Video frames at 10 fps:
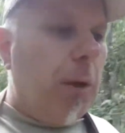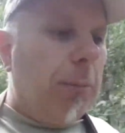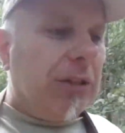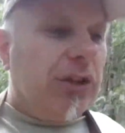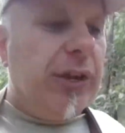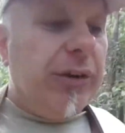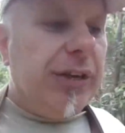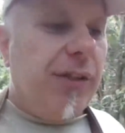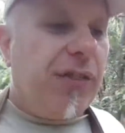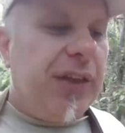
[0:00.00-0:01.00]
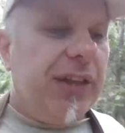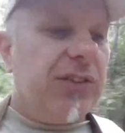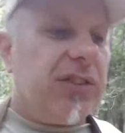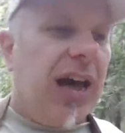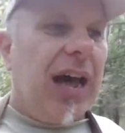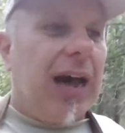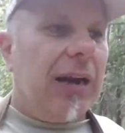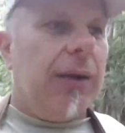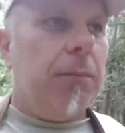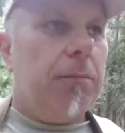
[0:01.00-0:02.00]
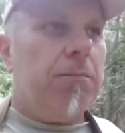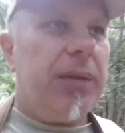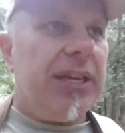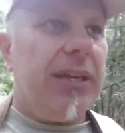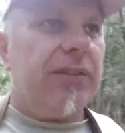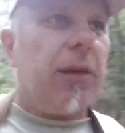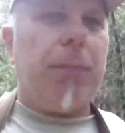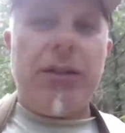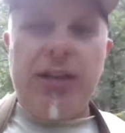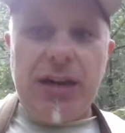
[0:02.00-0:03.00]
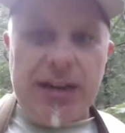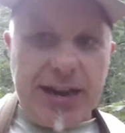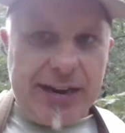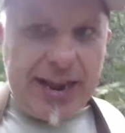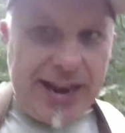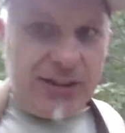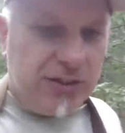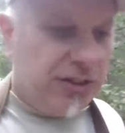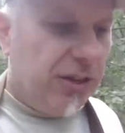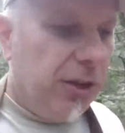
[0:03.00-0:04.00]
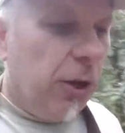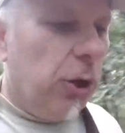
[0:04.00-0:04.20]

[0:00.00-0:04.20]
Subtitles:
material things are being thematically enhanced.